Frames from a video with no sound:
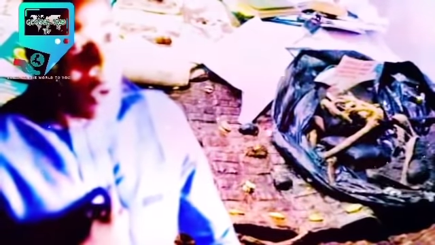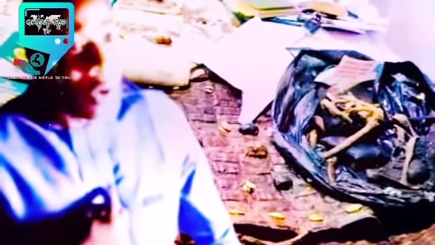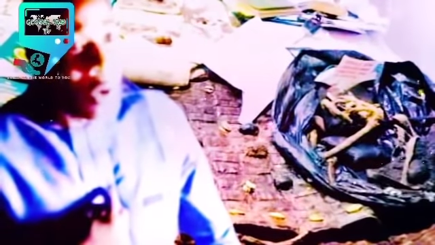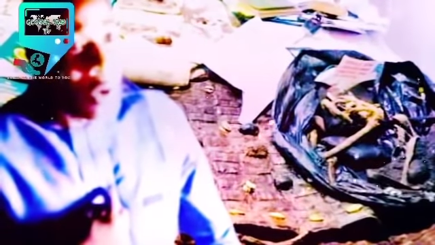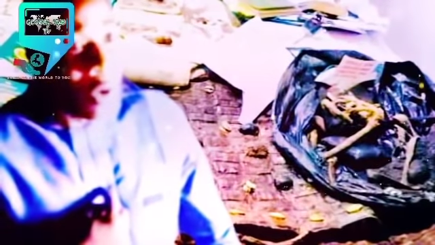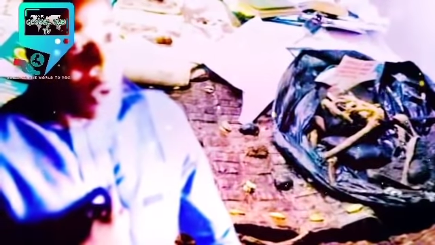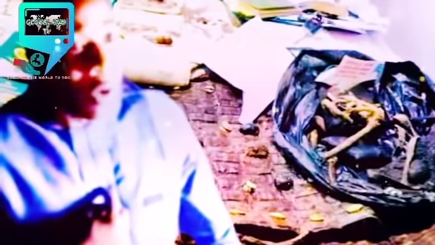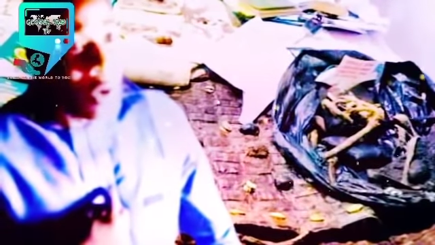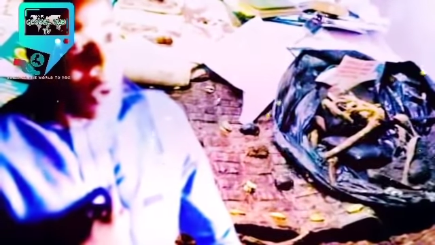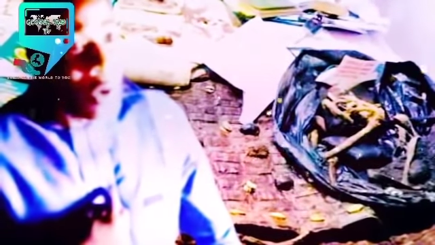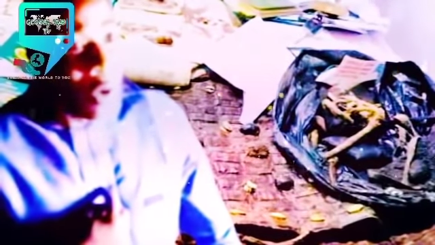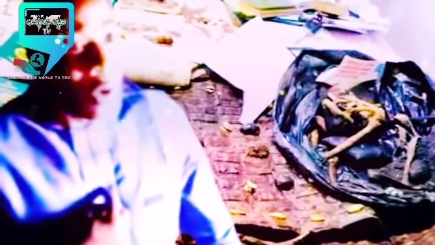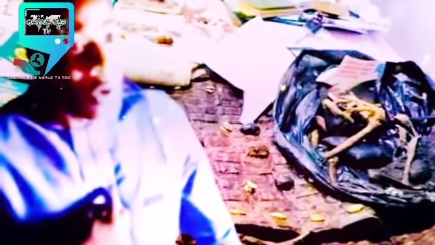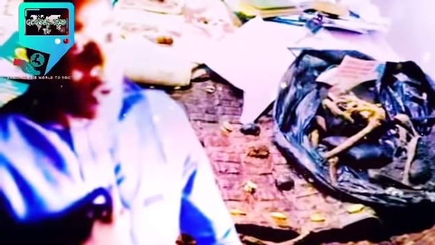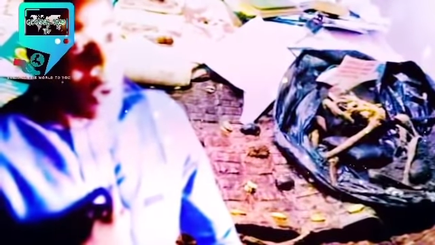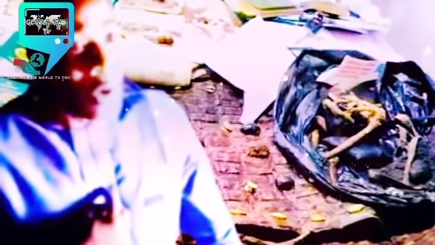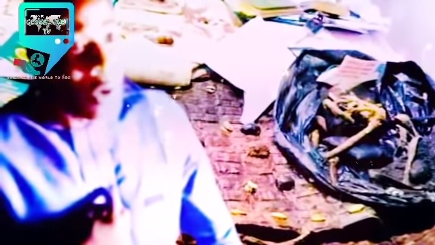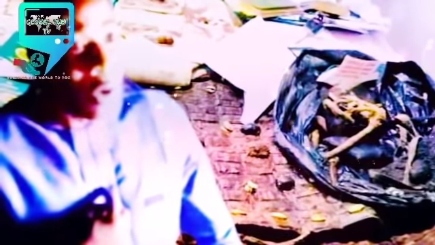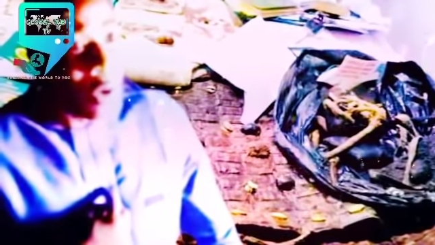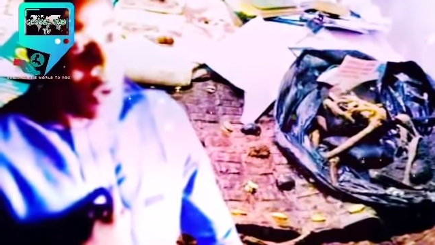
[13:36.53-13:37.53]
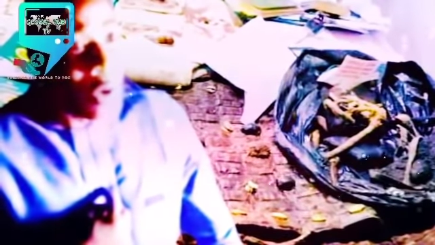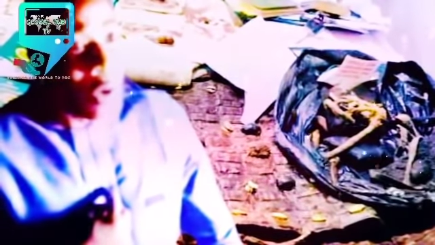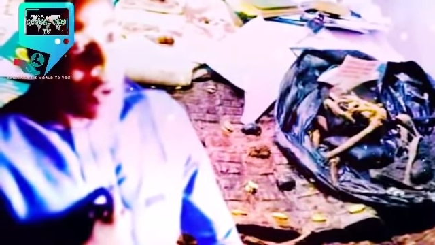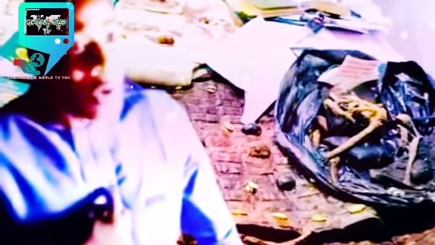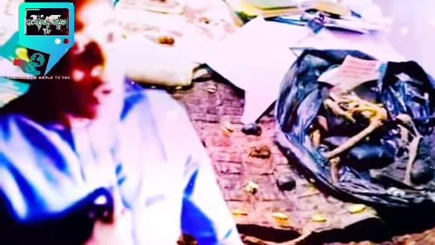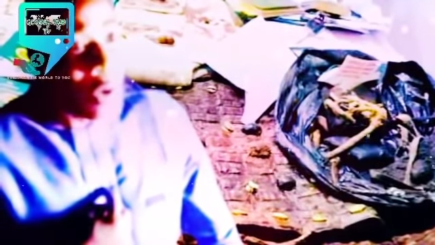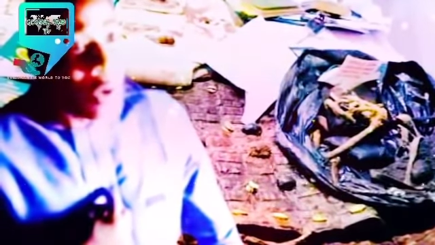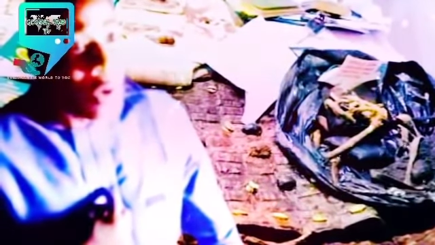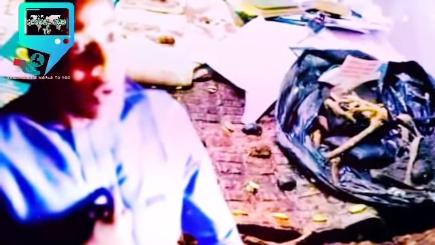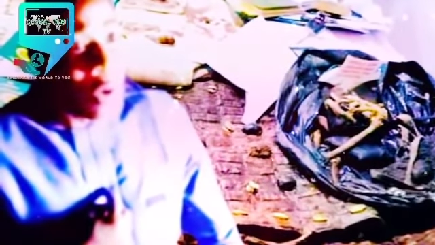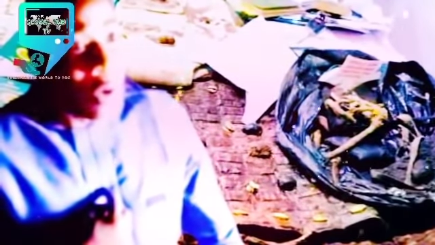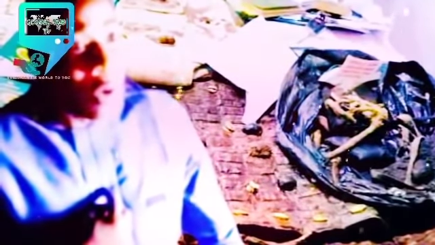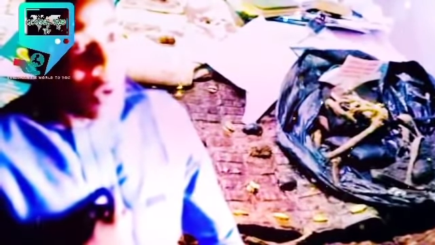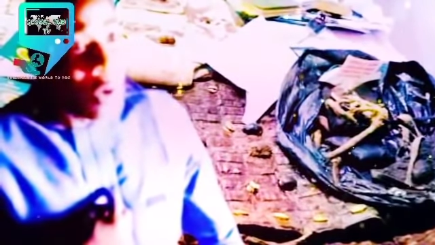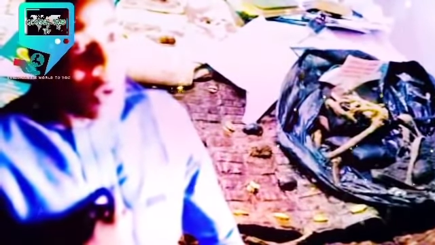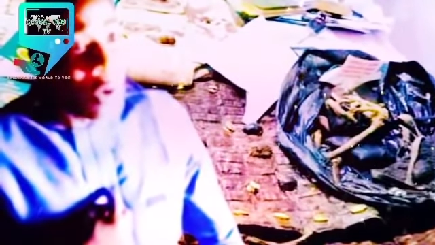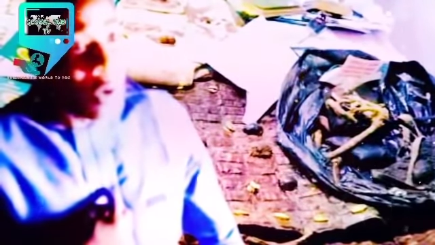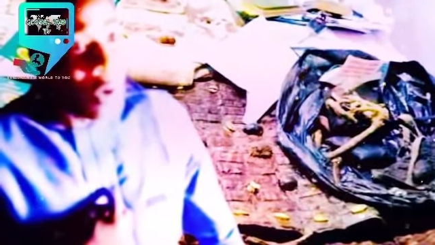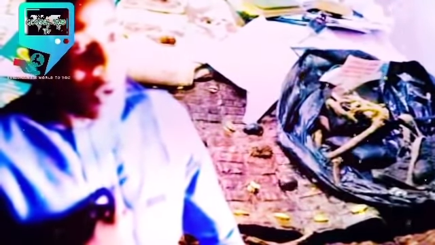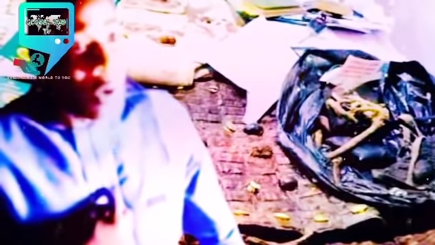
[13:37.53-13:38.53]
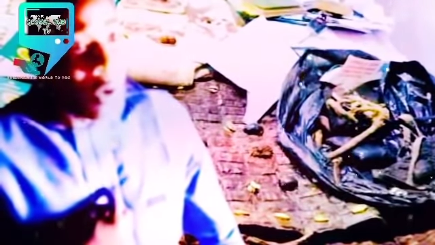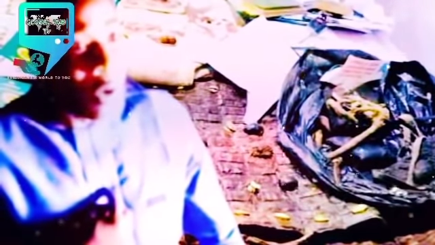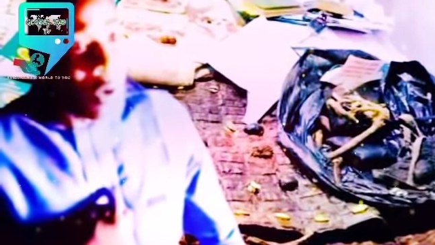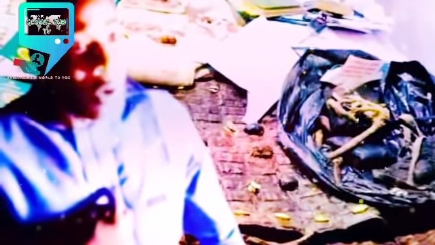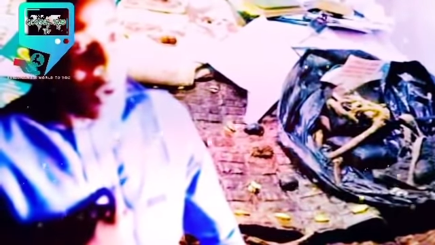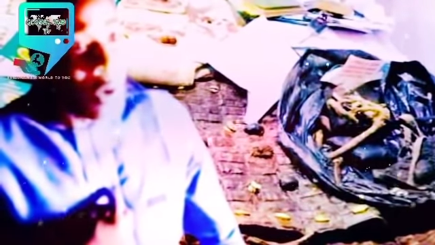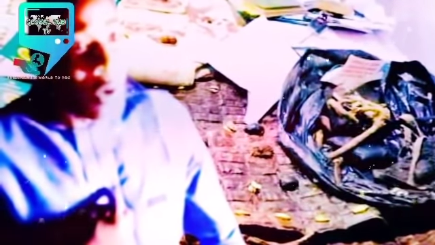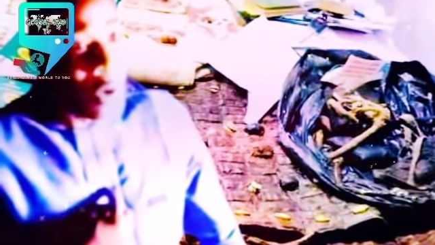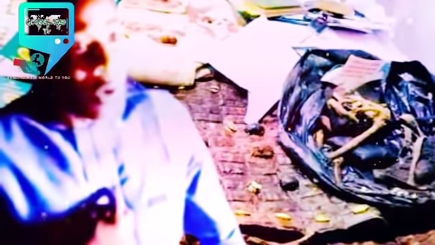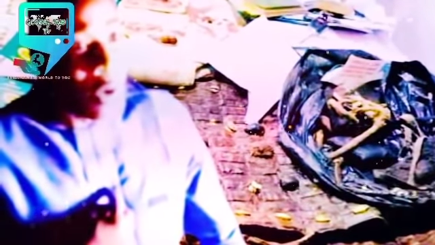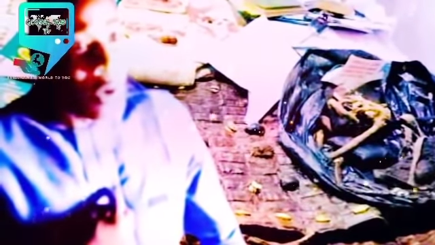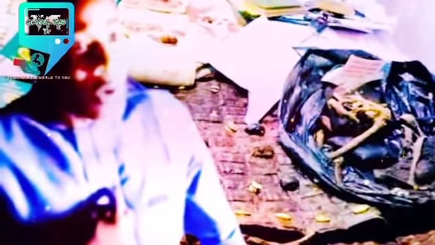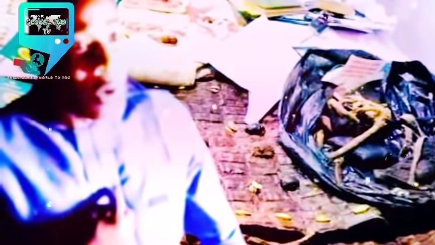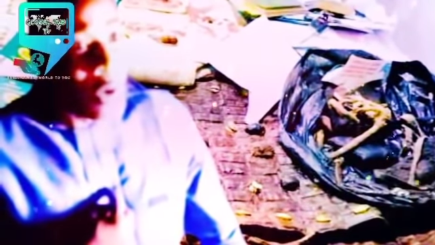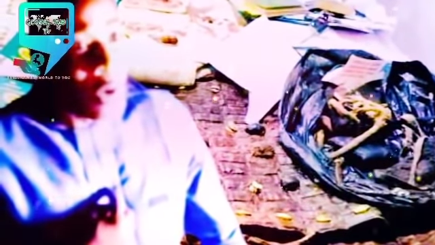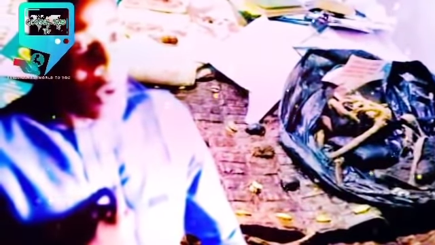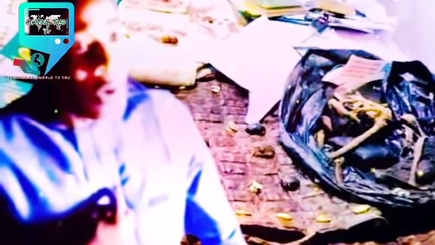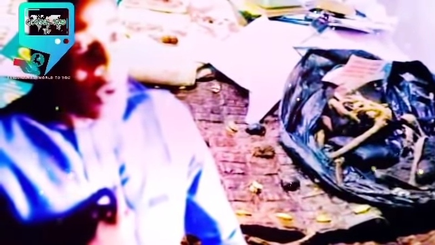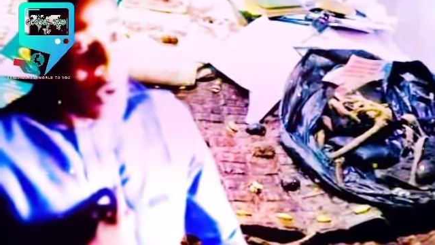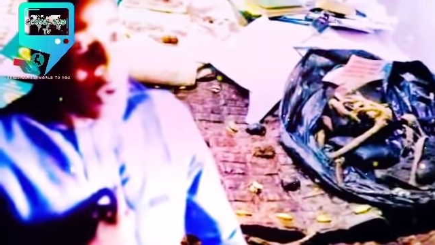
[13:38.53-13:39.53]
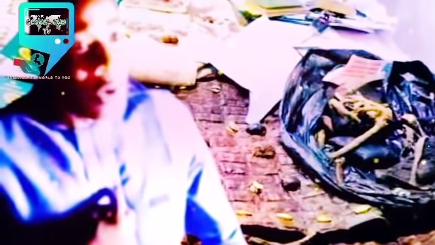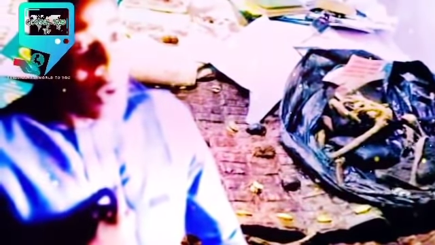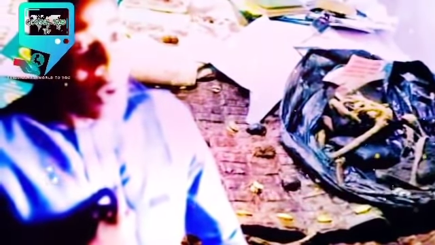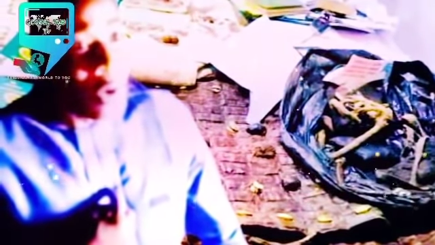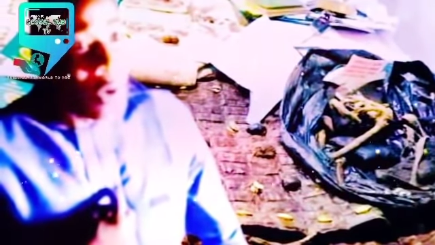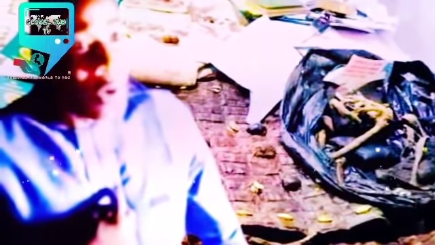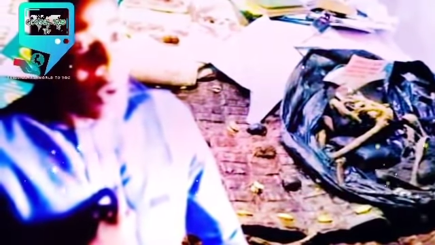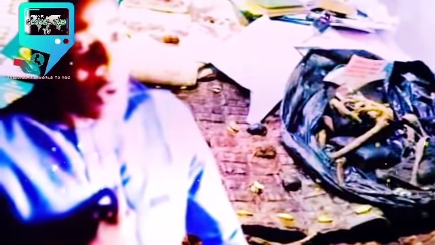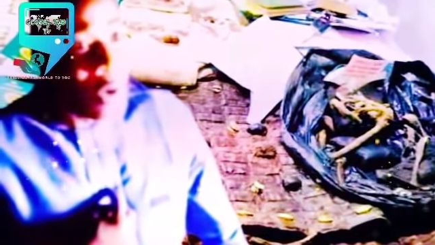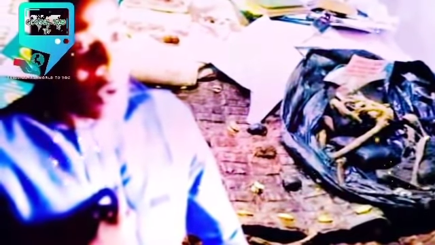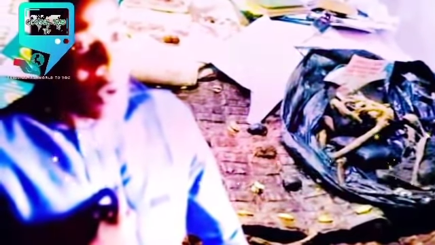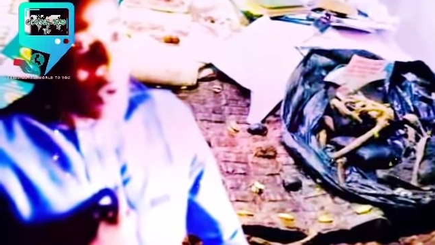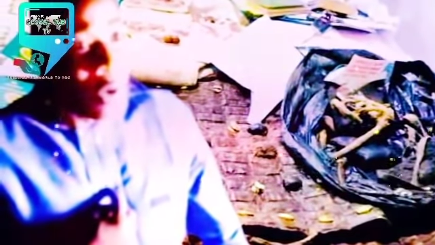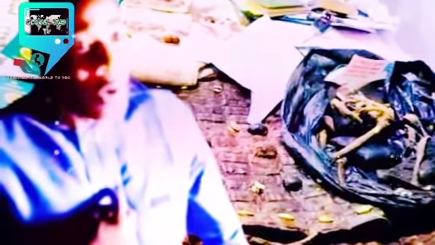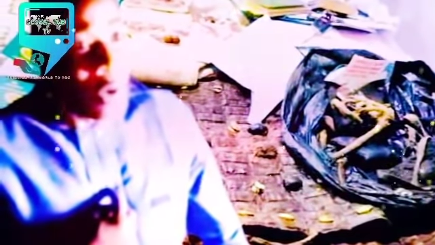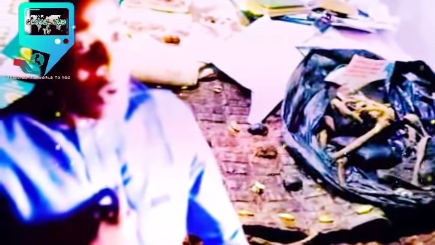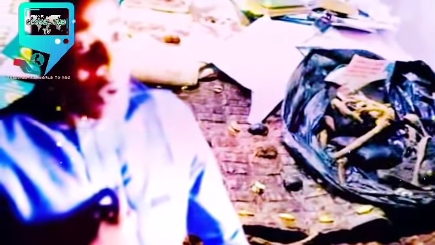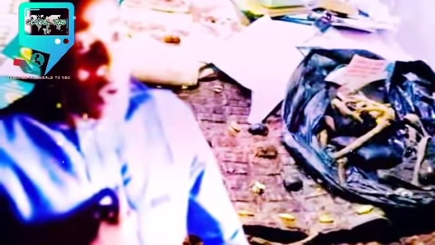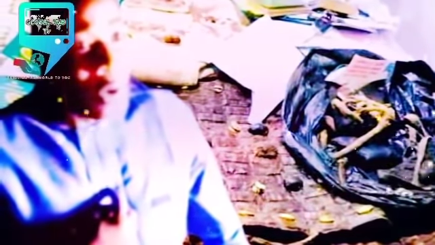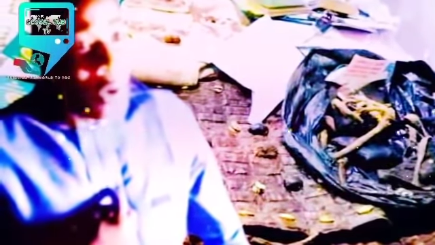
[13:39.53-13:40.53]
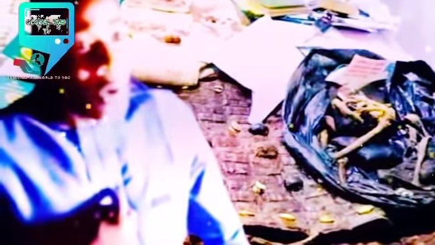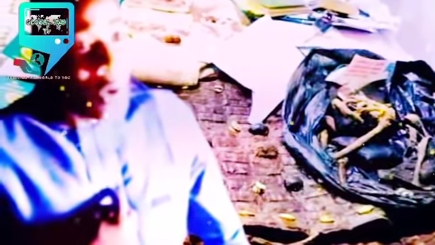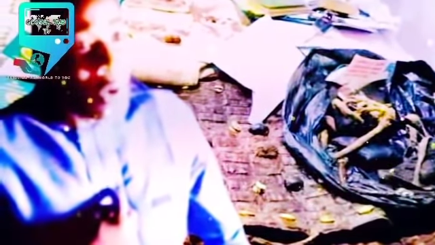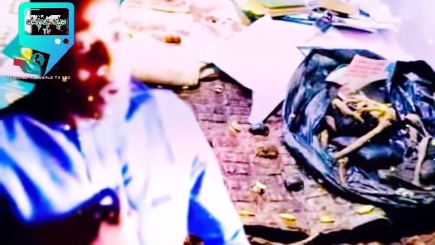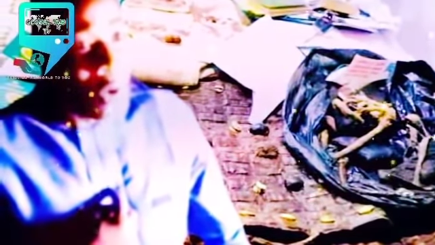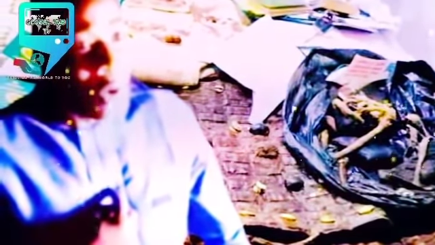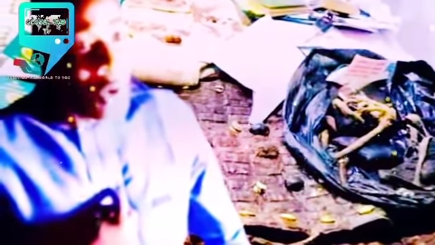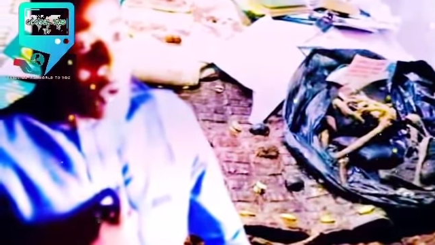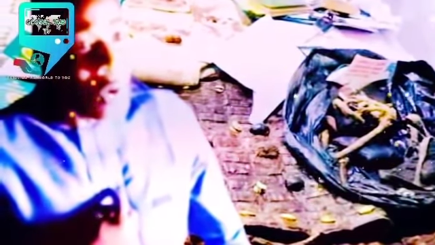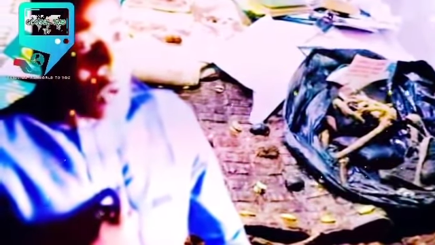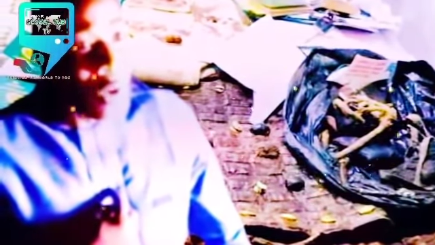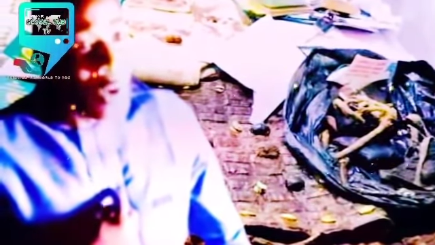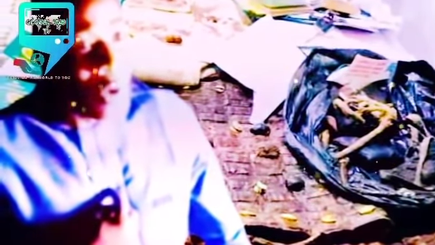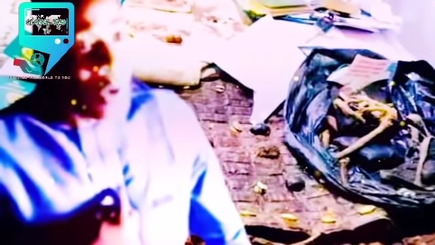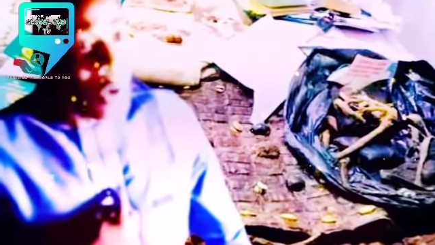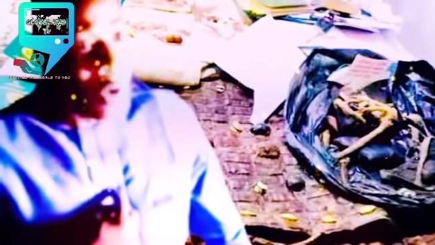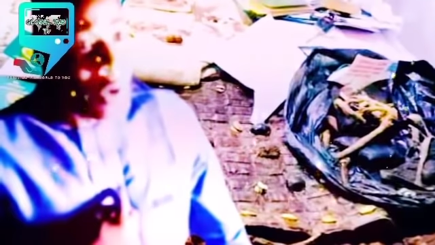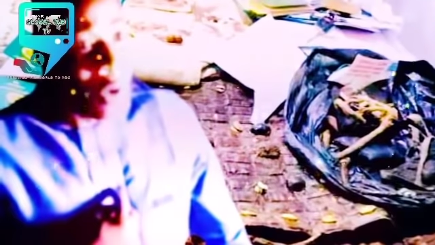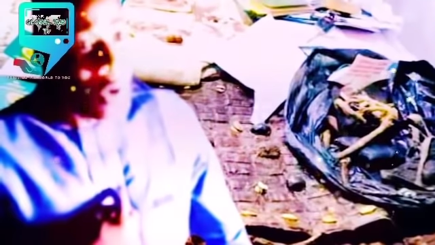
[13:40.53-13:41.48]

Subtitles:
(no speaker visible)